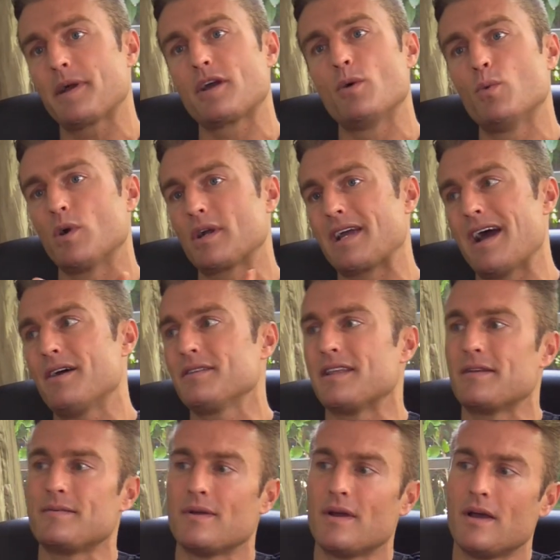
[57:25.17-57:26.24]
I go work out,
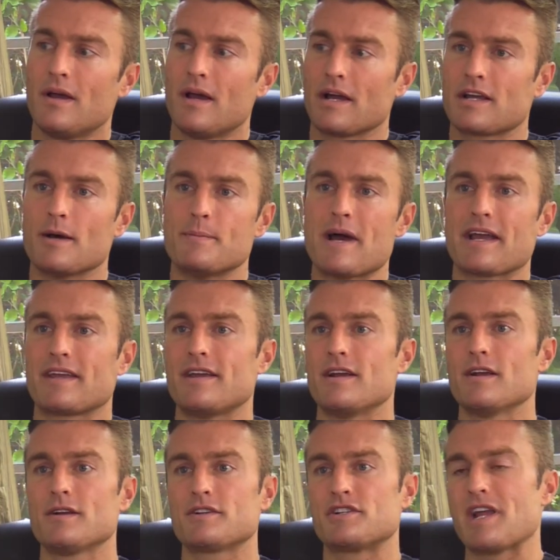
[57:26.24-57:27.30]
and then I come back
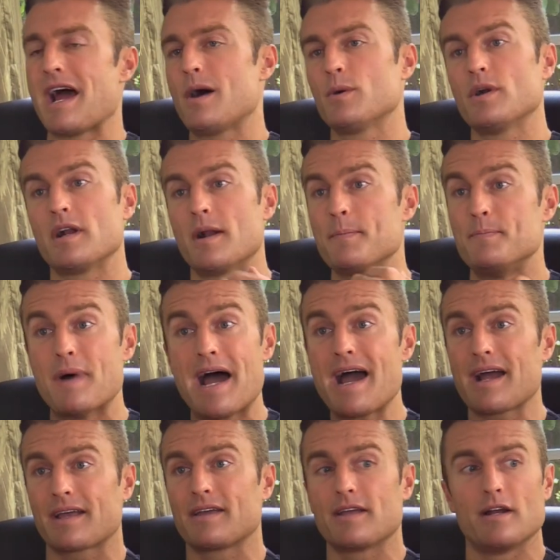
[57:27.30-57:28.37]
here, shower, and I'm back.